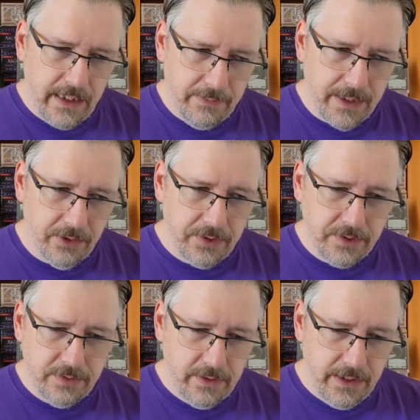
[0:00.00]
out,
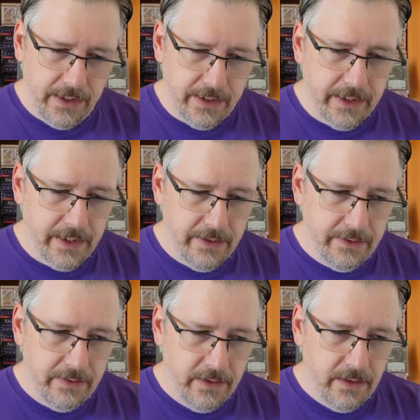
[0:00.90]
and
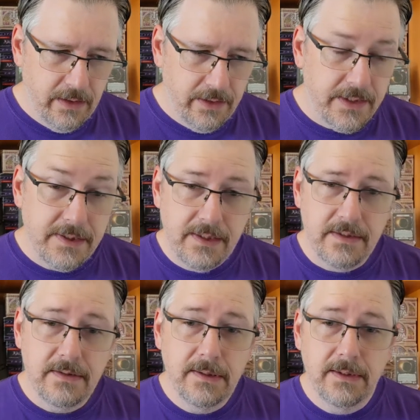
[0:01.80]
this
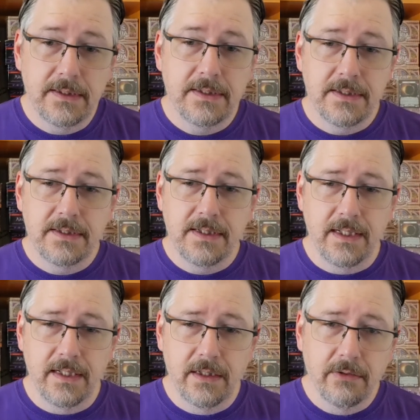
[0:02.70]
is
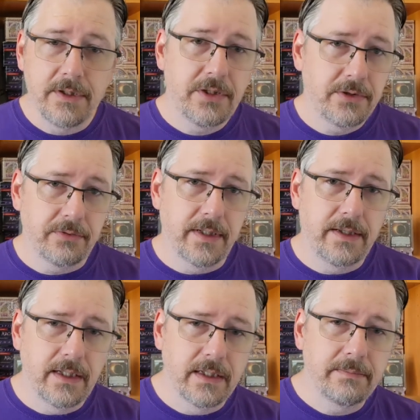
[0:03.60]
the original
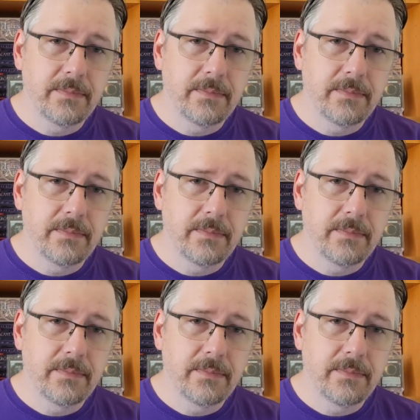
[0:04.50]
Dorinthia,